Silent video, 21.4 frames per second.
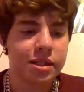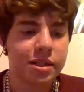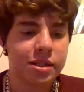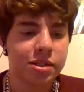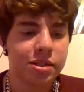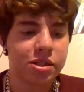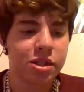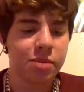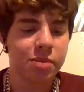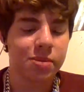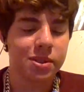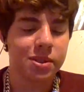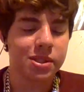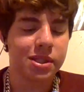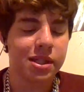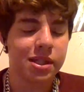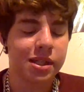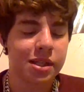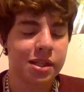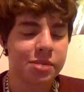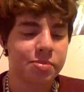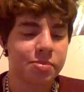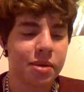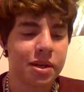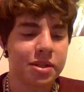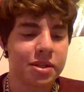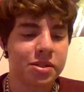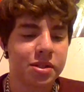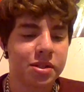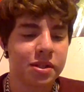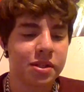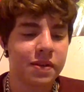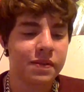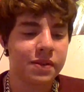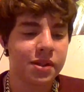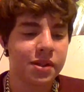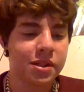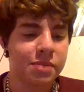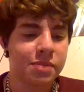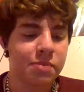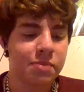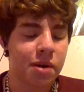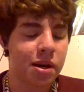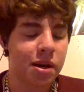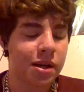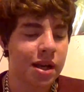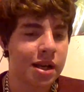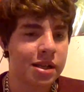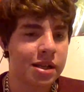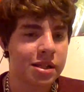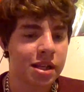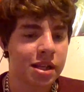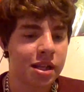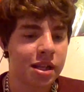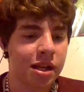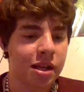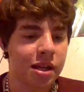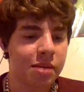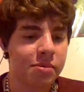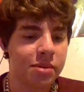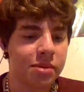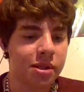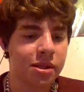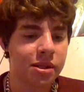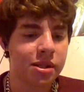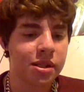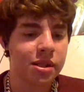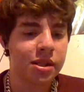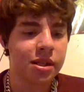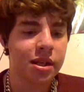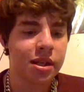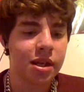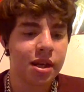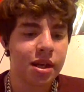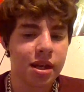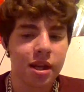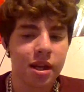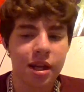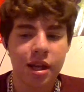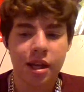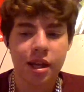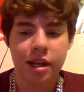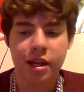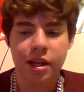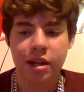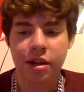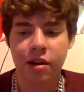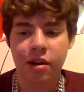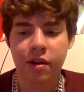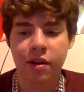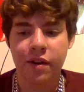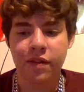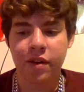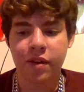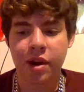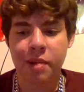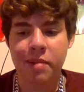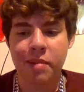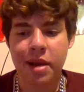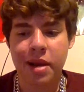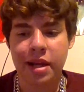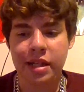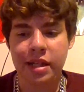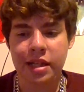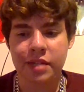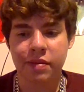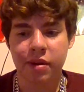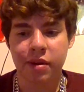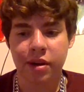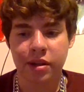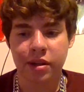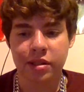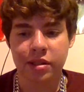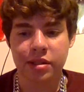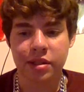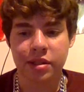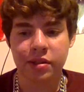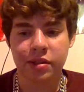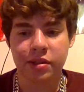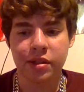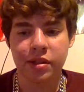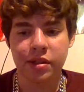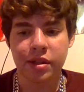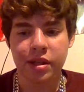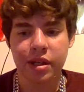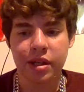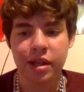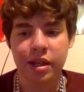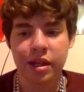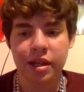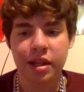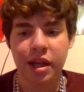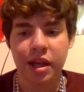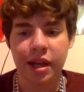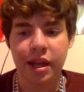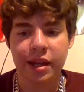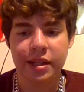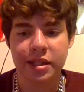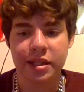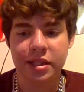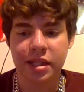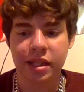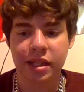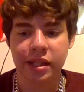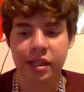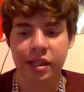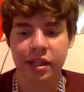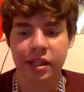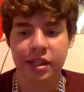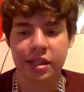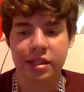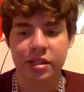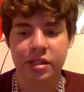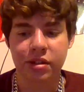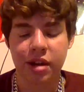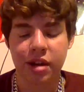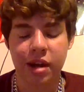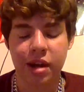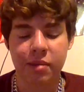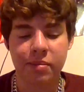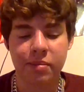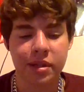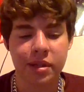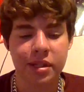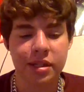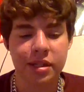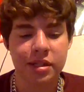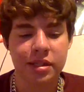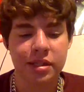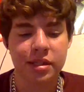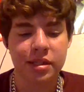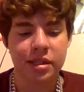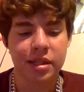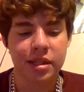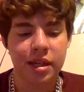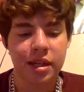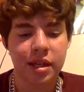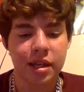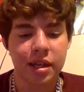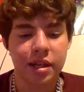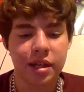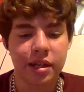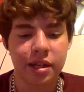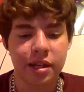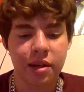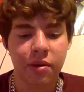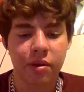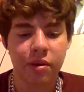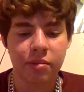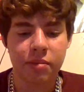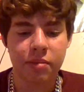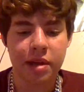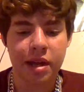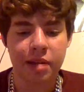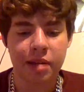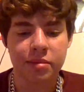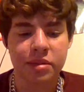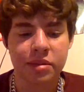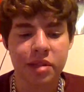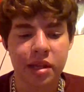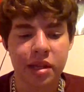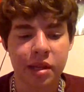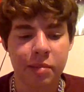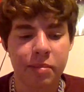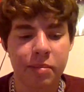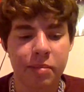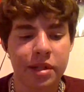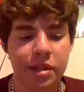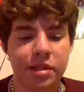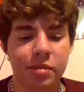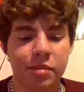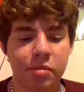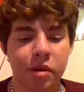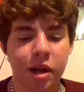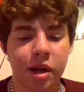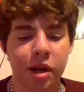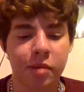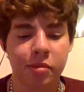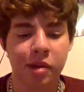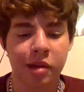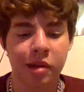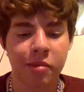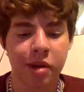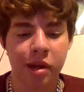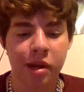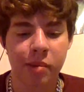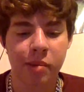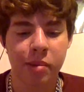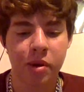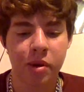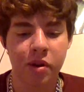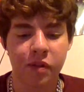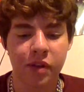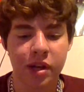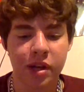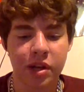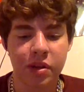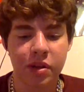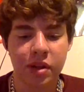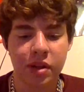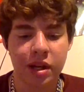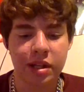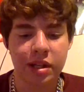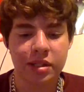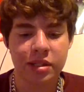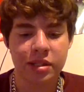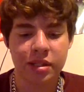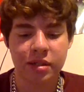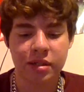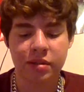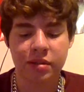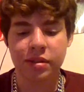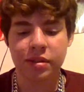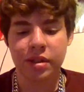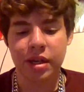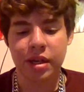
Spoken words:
super sick. I probably shouldn't have done this podcast tonight, but I've already made it this far, so I ain't just gonna delete and scrap it, because knowing me, I'm just gonna get pissed and probably break my computer if I do that. So